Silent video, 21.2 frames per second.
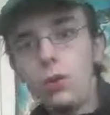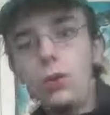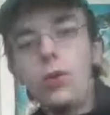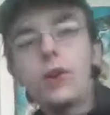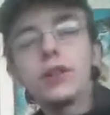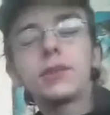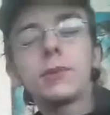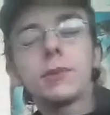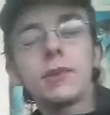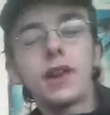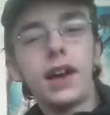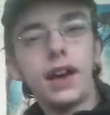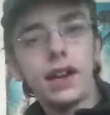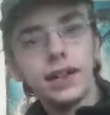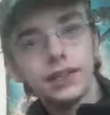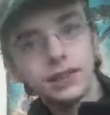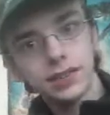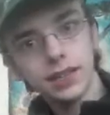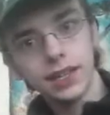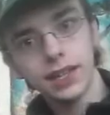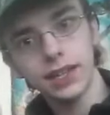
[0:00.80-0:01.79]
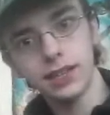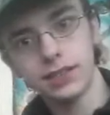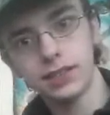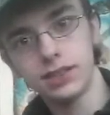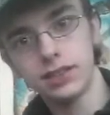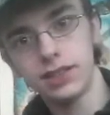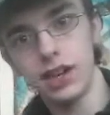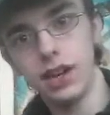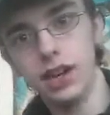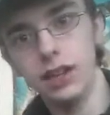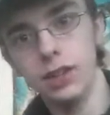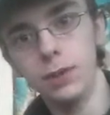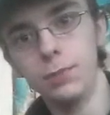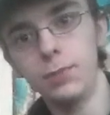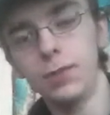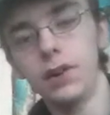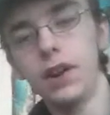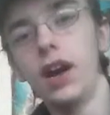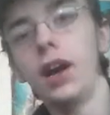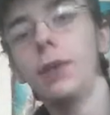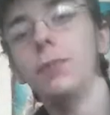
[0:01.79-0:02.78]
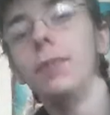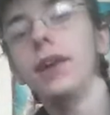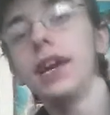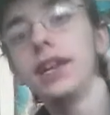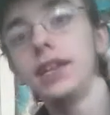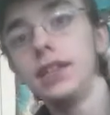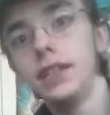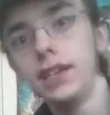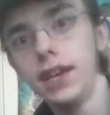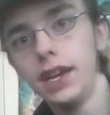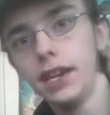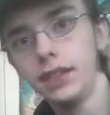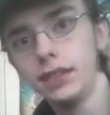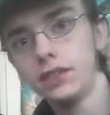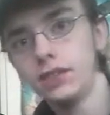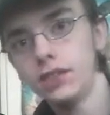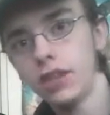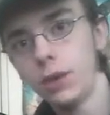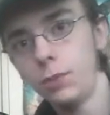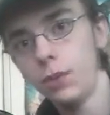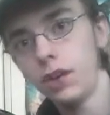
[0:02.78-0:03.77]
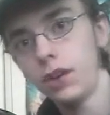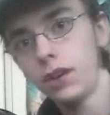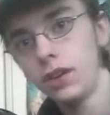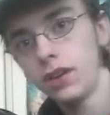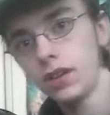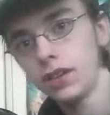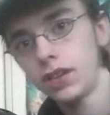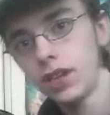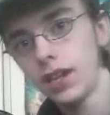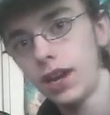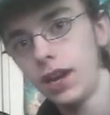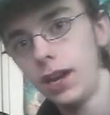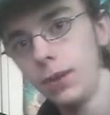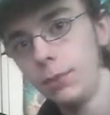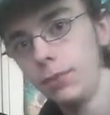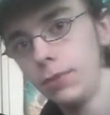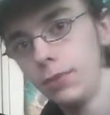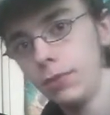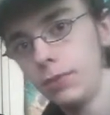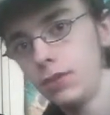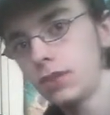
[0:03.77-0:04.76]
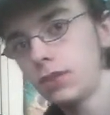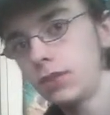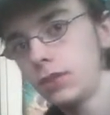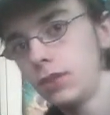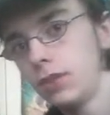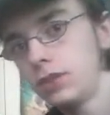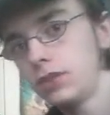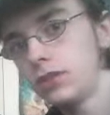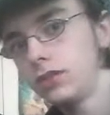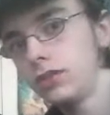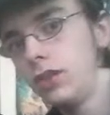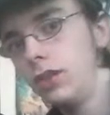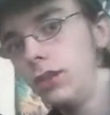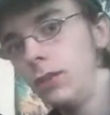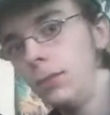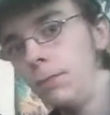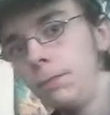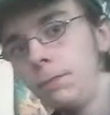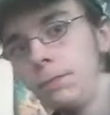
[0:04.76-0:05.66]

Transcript: What's up, guys? It's Tyler Prime, and yes, I'm wearing a cap with gloss on.